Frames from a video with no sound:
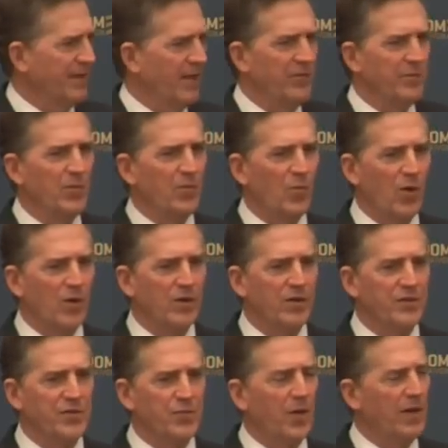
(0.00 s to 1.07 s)
Government
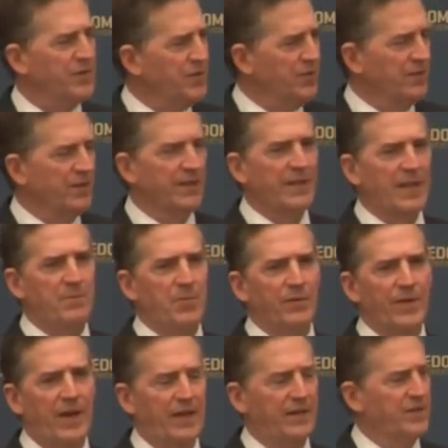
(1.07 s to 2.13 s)
workers, well, certainly they
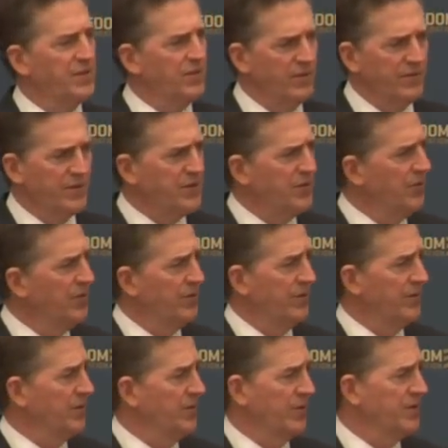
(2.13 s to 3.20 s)
provide a service
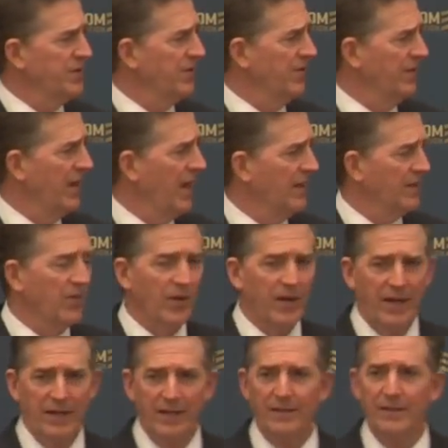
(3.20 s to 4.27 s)
to us, are not
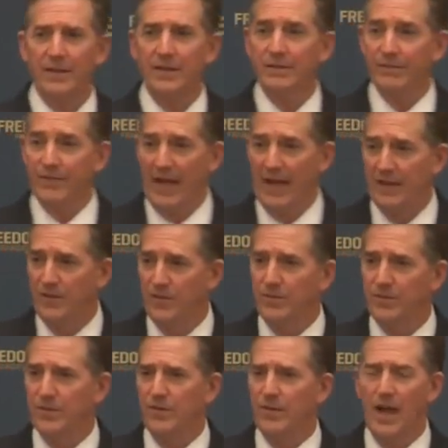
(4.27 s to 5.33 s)
creating value,
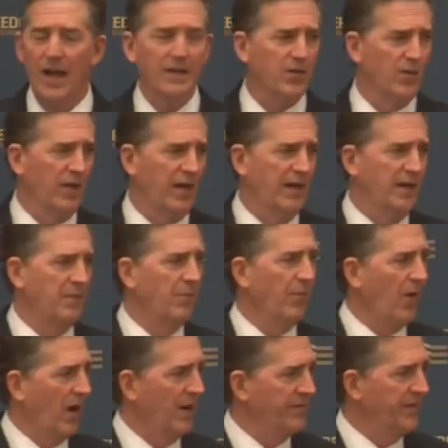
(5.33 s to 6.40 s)
they're not creating
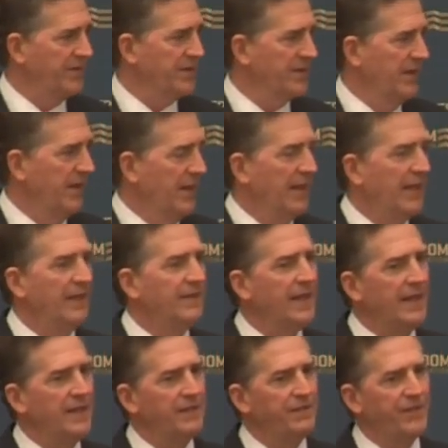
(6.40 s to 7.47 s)
profits, and
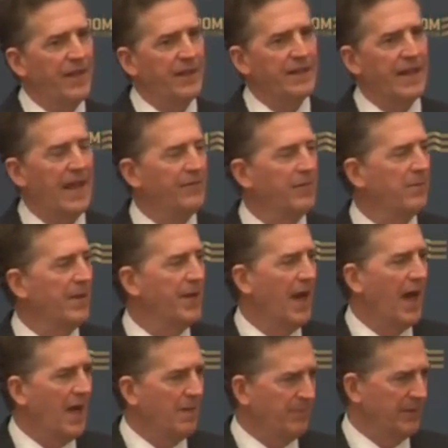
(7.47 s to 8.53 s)
they in effect have a
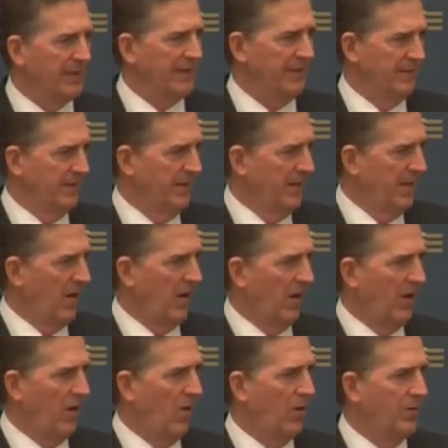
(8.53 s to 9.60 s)
monopoly
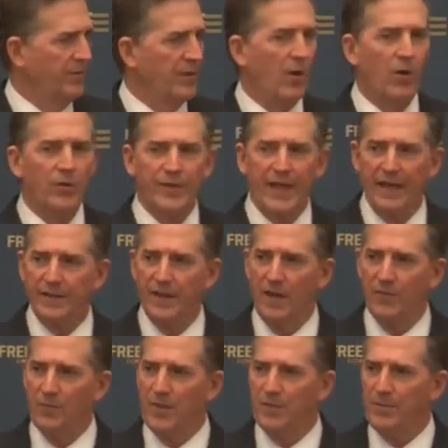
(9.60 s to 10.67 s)
on that
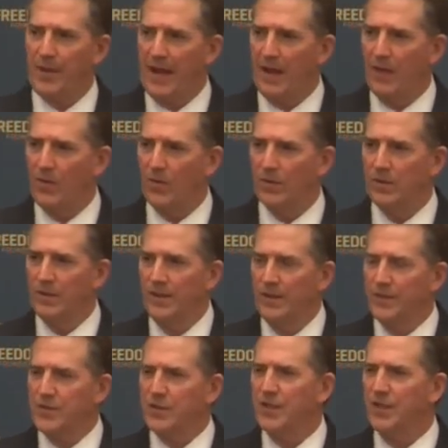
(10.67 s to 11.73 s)
government power to